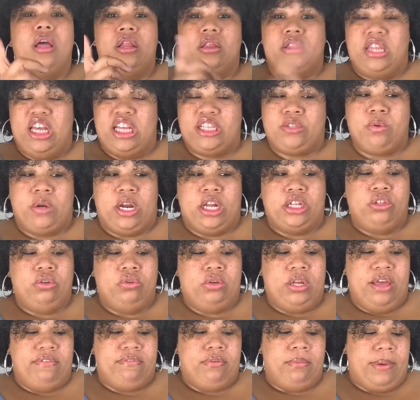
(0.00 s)
That's what I do
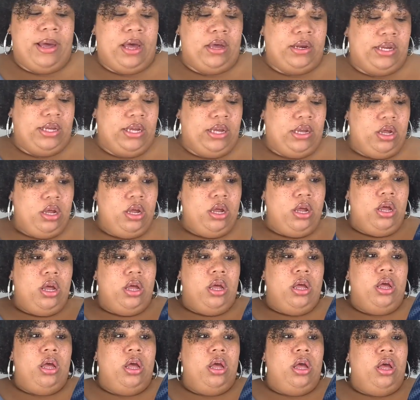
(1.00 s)
love about it.
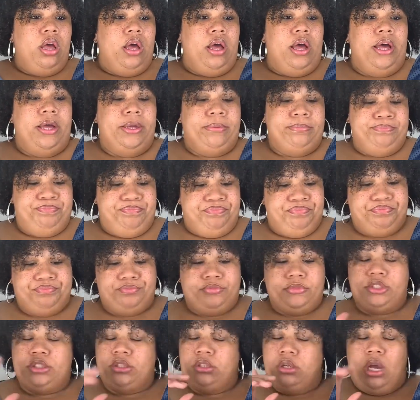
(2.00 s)
I
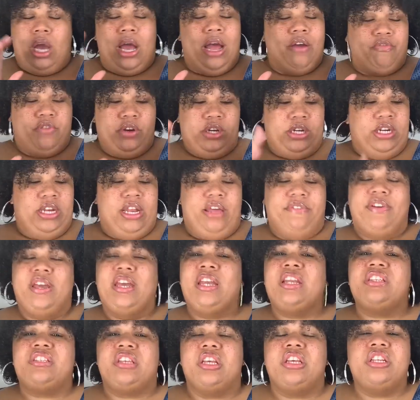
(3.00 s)
really love it. And
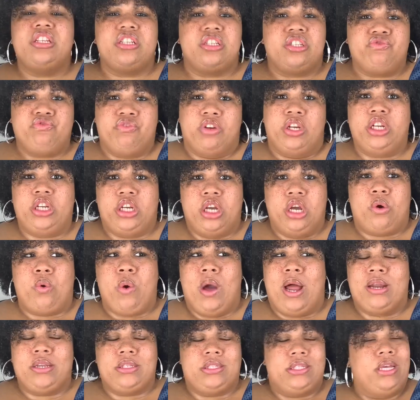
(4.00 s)
it's really good
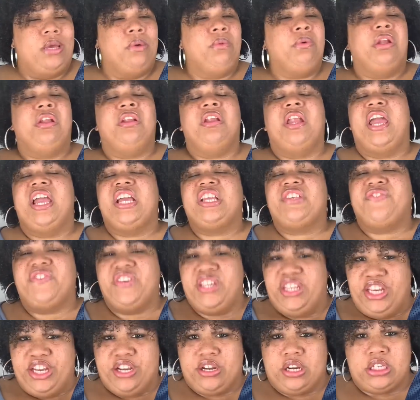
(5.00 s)
quality. It won't last for
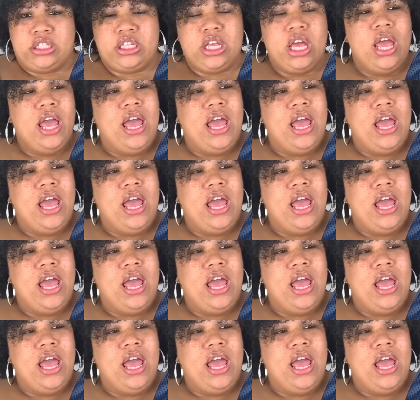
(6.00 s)
years.